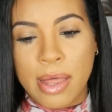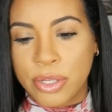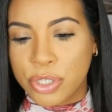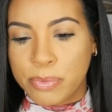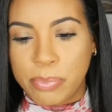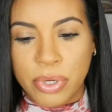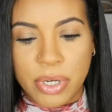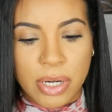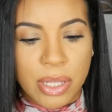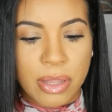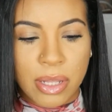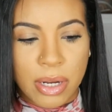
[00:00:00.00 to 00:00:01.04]
Just put it
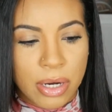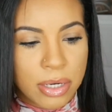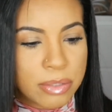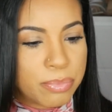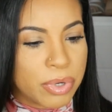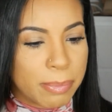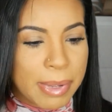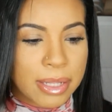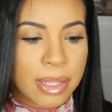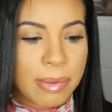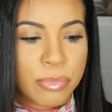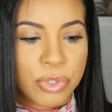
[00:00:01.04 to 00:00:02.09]
in there, bring
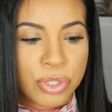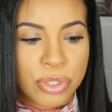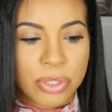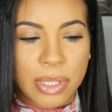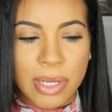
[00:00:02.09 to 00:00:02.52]
back that moisture.